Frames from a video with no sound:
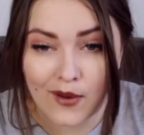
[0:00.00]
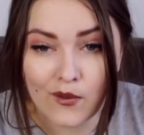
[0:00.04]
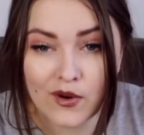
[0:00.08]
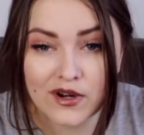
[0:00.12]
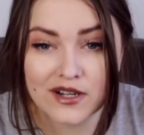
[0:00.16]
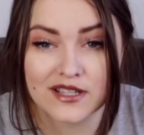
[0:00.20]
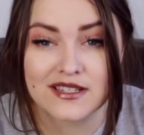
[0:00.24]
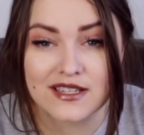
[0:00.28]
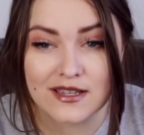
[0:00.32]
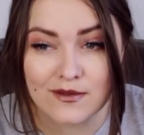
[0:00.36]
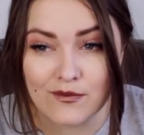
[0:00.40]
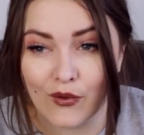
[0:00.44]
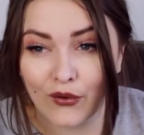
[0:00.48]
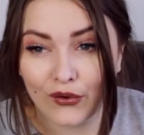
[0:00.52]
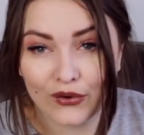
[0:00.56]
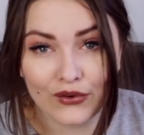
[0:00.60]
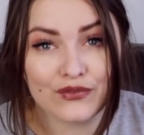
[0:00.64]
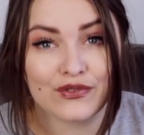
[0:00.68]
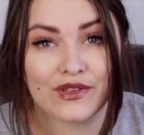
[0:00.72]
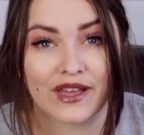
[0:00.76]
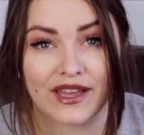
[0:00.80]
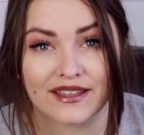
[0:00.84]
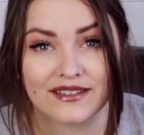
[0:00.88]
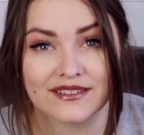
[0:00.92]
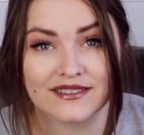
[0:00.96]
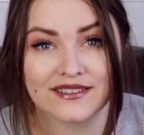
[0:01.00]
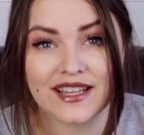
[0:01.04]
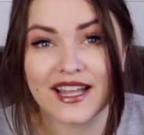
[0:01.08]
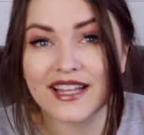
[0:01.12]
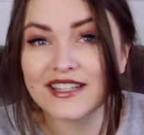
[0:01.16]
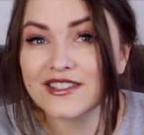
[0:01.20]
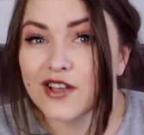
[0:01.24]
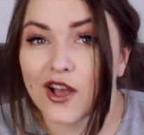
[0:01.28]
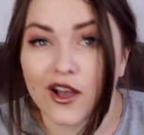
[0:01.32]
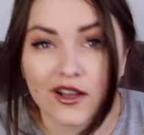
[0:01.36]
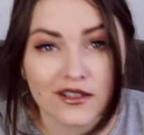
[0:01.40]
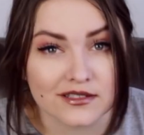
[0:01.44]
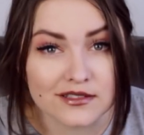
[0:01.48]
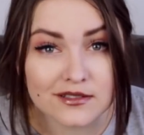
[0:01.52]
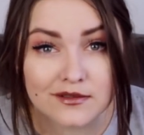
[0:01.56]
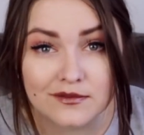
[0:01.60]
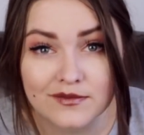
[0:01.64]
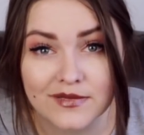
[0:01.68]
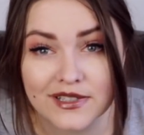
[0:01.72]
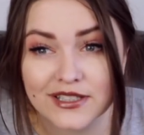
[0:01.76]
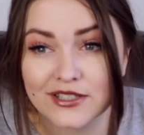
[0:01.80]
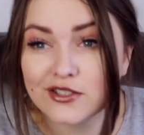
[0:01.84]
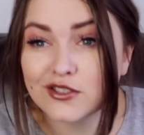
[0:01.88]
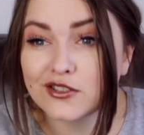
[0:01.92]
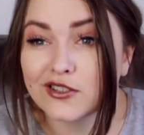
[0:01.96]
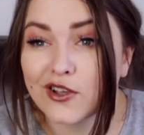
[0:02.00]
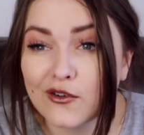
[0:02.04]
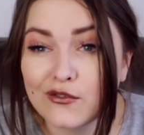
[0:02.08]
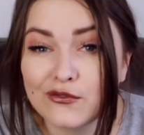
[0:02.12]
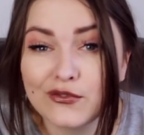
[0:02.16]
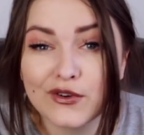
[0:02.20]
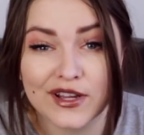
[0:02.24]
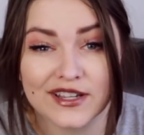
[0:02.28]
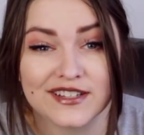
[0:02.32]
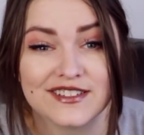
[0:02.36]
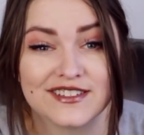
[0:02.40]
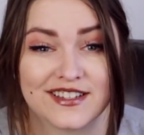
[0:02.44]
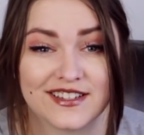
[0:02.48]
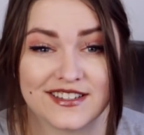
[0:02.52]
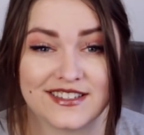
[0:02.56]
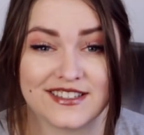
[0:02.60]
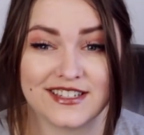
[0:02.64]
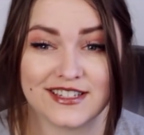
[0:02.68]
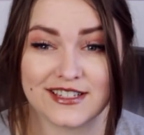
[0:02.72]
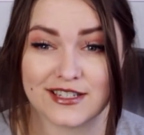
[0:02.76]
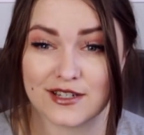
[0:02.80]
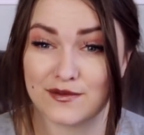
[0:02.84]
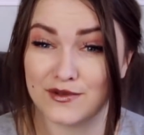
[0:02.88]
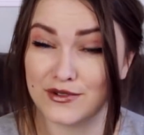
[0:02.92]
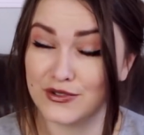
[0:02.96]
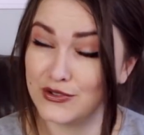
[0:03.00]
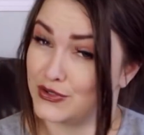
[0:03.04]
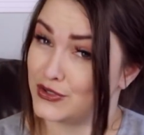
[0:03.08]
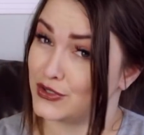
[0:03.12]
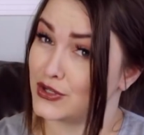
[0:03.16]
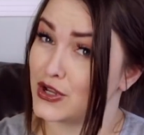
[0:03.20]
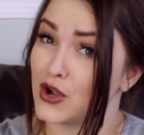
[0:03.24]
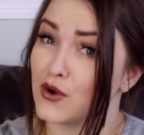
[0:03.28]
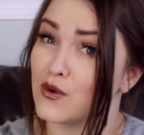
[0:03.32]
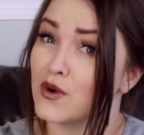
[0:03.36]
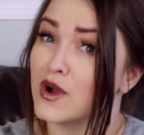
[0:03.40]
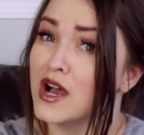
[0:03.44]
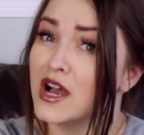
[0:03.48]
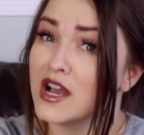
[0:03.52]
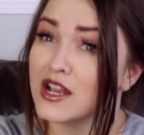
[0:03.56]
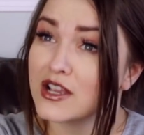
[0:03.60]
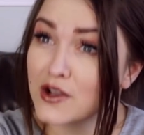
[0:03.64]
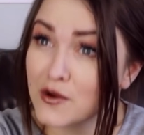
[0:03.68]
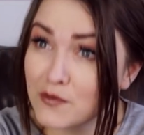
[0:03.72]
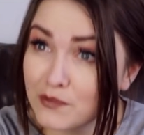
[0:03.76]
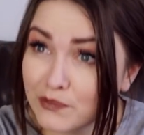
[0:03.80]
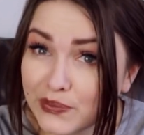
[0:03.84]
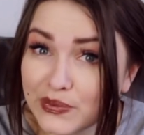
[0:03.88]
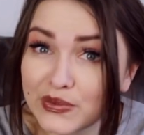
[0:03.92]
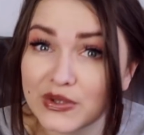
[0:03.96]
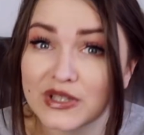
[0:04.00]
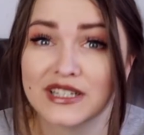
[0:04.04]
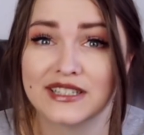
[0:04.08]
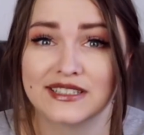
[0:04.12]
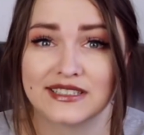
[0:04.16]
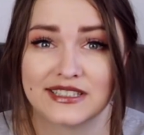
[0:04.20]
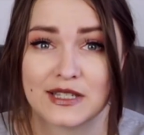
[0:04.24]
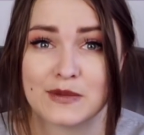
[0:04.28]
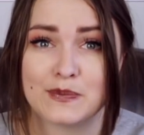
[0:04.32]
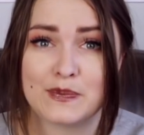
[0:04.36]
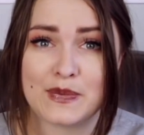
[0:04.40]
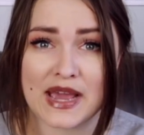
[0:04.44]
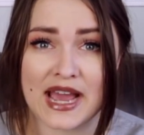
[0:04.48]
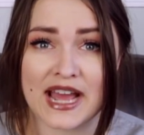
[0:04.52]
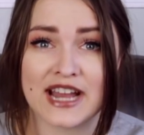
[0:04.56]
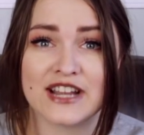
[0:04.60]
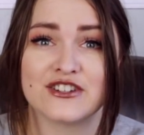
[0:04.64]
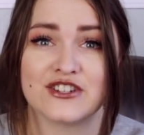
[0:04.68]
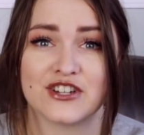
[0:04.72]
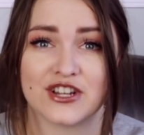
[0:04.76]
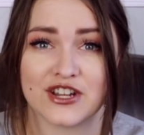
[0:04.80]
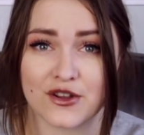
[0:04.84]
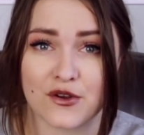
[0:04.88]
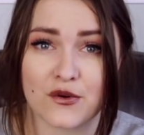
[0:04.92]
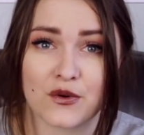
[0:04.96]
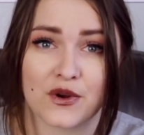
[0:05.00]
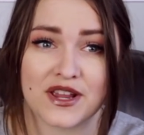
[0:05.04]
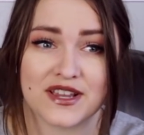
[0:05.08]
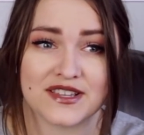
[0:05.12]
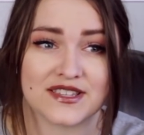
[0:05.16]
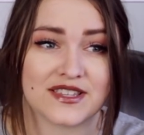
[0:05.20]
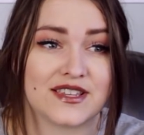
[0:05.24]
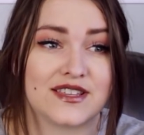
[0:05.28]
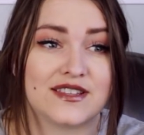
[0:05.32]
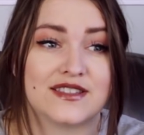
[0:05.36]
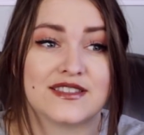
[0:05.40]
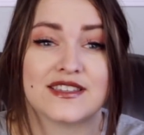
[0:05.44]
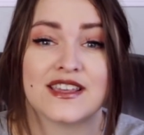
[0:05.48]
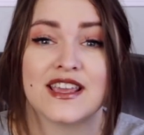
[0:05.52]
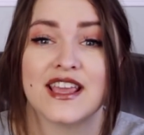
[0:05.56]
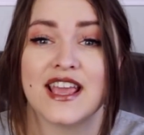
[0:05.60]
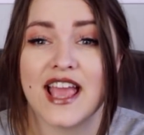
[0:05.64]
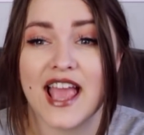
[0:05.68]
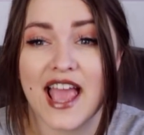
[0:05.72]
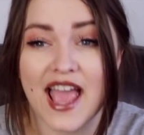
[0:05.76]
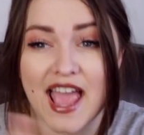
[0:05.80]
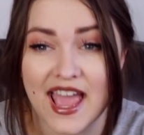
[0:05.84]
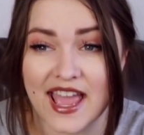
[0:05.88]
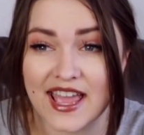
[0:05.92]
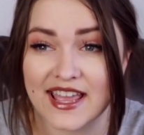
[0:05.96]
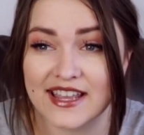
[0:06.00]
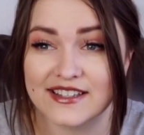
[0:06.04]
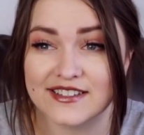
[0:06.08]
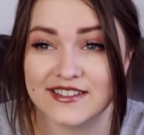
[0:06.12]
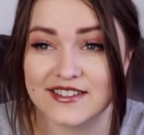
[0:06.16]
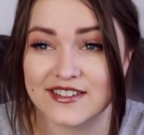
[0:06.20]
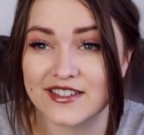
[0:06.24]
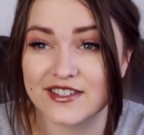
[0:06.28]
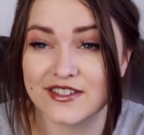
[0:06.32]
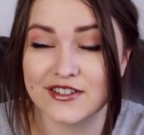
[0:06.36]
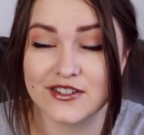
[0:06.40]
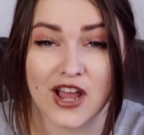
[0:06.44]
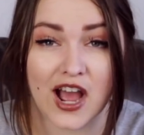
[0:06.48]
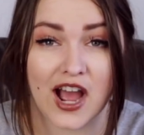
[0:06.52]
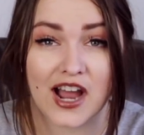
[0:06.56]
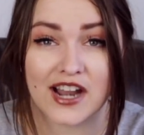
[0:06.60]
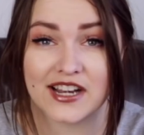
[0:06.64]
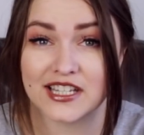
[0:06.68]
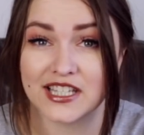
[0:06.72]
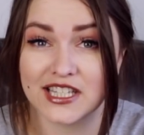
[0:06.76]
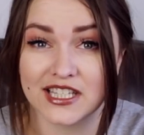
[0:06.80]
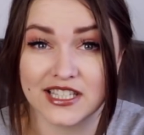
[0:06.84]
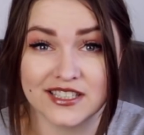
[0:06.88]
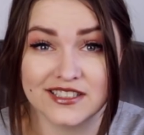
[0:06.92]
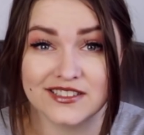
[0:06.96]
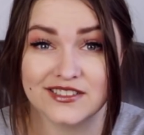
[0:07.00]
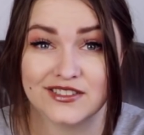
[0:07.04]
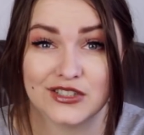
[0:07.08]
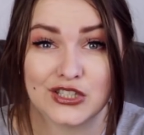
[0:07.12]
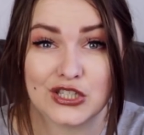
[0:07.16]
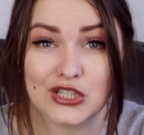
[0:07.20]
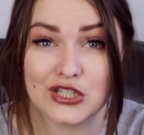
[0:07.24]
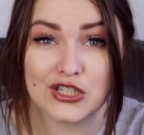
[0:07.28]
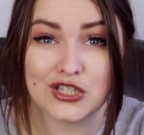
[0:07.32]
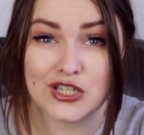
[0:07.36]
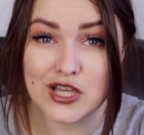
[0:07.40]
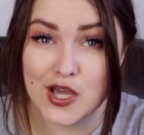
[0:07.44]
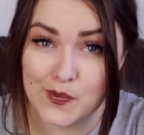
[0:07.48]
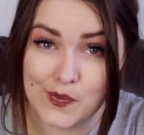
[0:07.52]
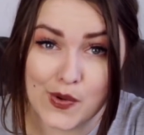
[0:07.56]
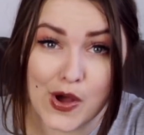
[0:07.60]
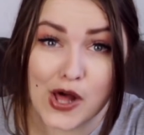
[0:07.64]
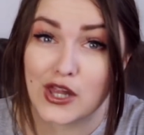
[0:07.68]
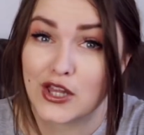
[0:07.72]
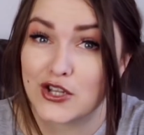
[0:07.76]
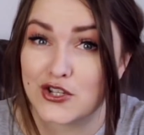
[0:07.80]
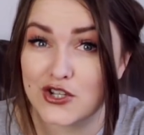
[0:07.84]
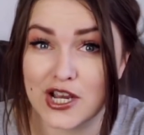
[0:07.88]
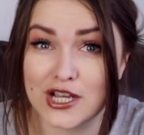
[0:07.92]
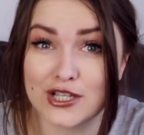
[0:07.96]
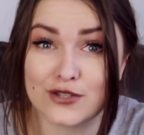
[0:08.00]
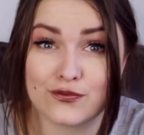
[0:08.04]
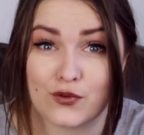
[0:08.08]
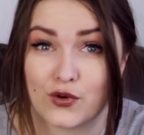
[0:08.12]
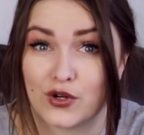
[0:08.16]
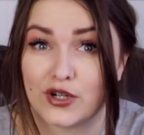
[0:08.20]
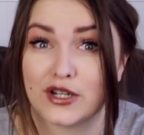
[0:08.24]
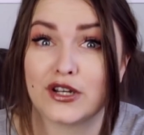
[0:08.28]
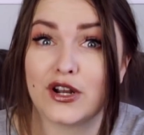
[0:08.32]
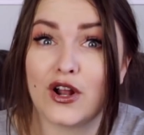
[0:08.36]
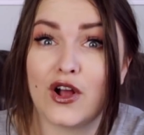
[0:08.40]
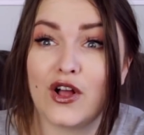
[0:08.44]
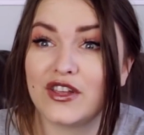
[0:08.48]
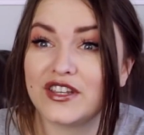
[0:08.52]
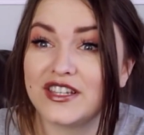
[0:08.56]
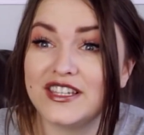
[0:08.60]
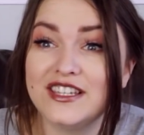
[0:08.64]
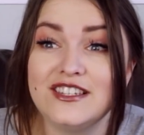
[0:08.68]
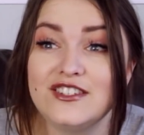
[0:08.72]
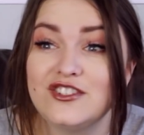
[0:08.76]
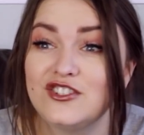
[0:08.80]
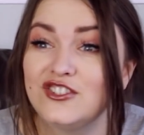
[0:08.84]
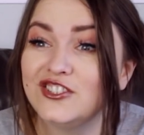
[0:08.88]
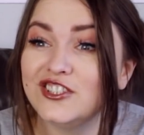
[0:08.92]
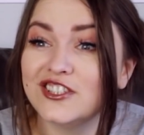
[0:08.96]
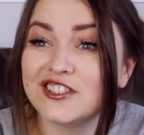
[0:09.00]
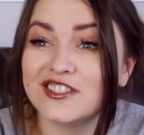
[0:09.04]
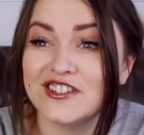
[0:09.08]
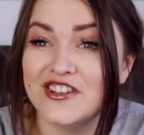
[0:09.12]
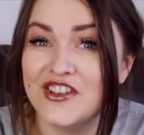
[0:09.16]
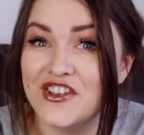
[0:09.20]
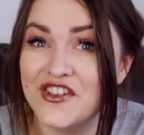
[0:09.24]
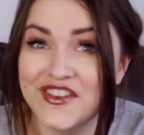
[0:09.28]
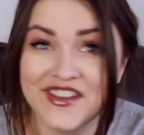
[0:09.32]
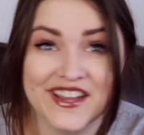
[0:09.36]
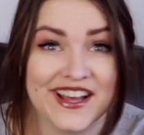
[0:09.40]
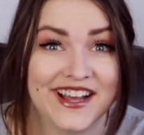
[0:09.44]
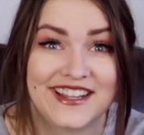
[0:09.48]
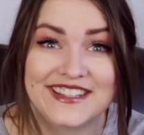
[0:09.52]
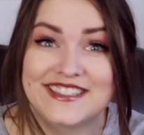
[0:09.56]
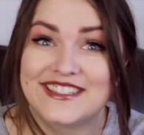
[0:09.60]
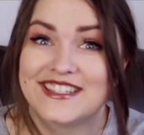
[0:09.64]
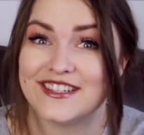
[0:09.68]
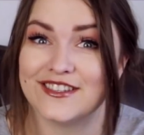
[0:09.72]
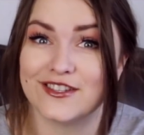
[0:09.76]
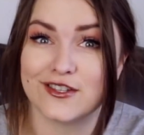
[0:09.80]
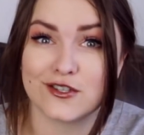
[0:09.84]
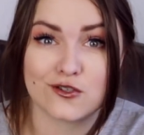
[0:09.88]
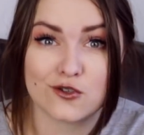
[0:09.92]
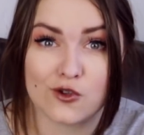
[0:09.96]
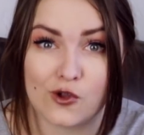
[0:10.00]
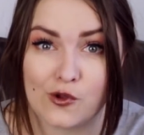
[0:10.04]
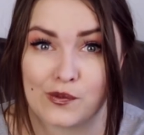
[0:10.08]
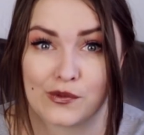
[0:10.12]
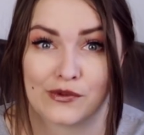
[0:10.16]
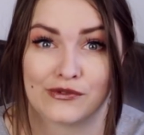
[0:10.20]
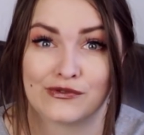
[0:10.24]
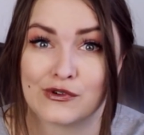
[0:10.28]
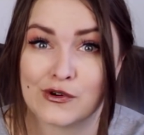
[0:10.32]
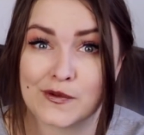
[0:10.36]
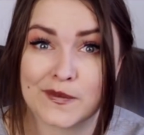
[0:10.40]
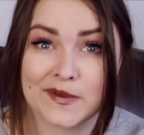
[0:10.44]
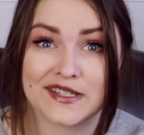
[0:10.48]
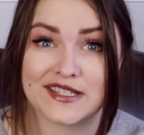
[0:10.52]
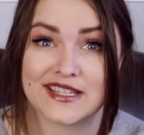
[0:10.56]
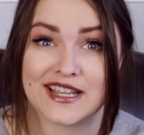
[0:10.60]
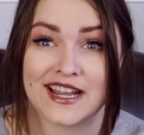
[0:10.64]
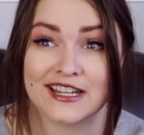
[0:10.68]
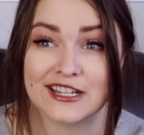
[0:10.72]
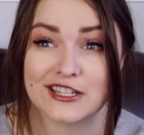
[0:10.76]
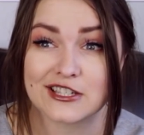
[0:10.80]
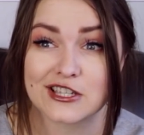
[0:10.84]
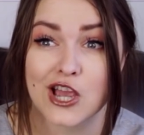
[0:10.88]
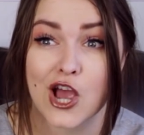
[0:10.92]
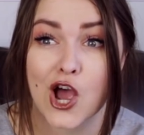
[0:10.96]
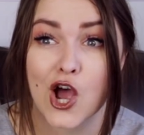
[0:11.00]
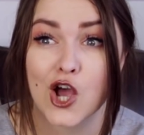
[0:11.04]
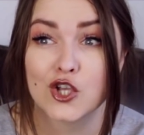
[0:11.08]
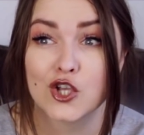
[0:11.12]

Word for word: I want to see more of that. That's awesome. It's so fun to see someone just go completely batshit crazins and not apologize for it at all. He's just nuts in this whole performance, and it's